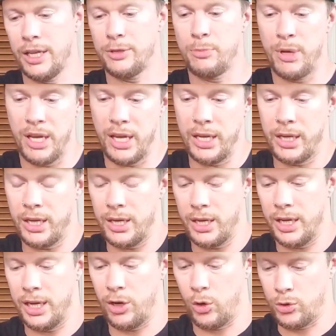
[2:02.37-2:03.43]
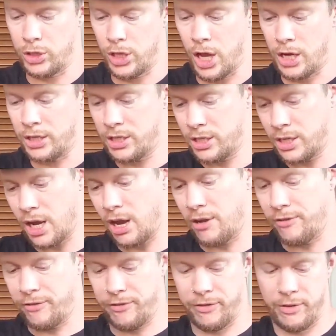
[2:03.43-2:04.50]
It's big, it holds a lot of
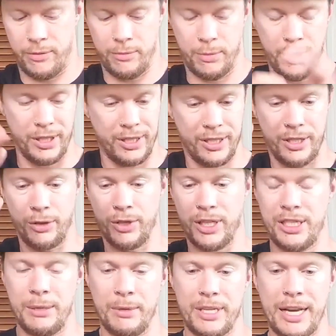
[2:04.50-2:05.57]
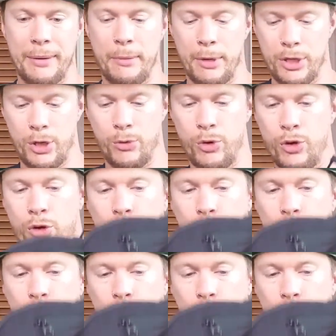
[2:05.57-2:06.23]
stuff, but it still didn't seem to take a bunch of